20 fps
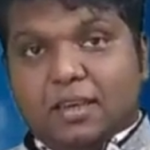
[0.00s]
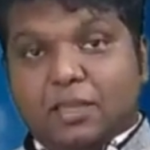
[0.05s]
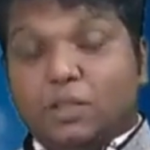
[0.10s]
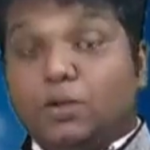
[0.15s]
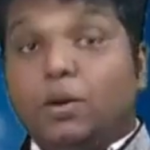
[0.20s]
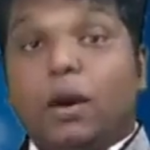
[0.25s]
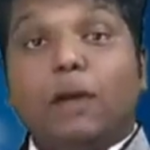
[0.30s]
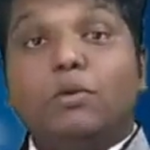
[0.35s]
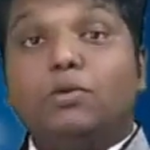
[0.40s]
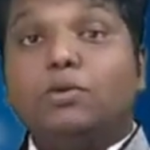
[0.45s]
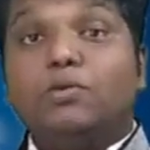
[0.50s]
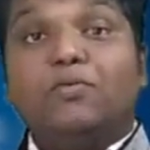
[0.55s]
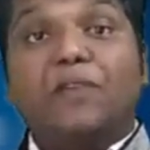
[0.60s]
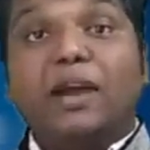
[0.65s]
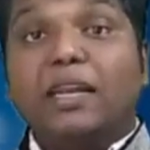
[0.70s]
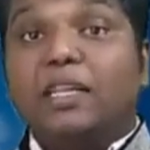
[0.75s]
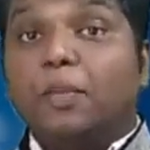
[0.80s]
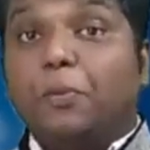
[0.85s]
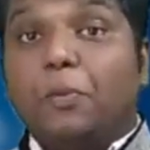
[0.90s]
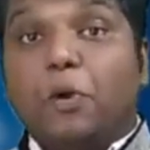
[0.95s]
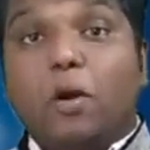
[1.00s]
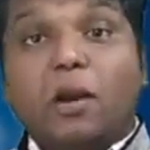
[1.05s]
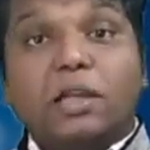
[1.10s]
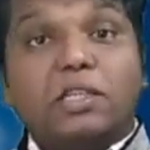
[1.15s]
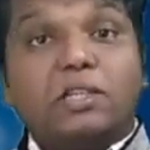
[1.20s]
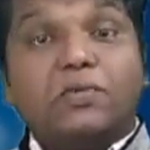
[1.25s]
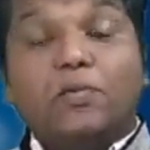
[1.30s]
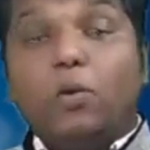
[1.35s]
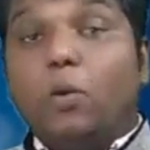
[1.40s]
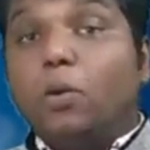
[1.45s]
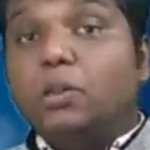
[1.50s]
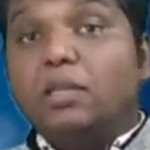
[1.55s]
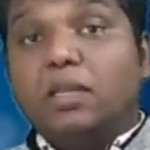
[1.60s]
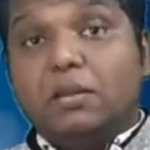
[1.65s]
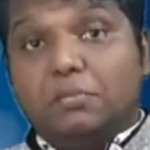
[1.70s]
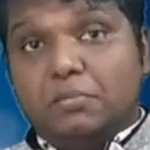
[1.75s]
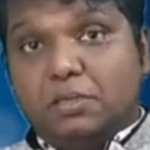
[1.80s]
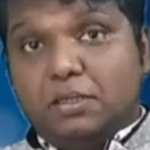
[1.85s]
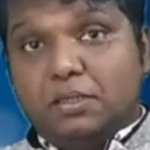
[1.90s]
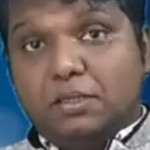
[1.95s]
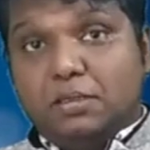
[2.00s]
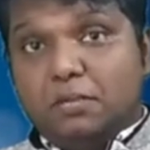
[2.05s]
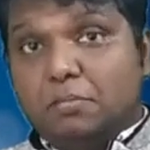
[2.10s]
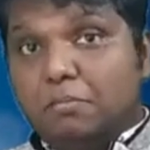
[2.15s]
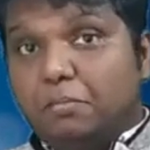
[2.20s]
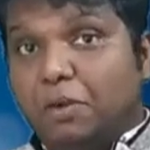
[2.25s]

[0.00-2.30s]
You have to find the product of all the numbers.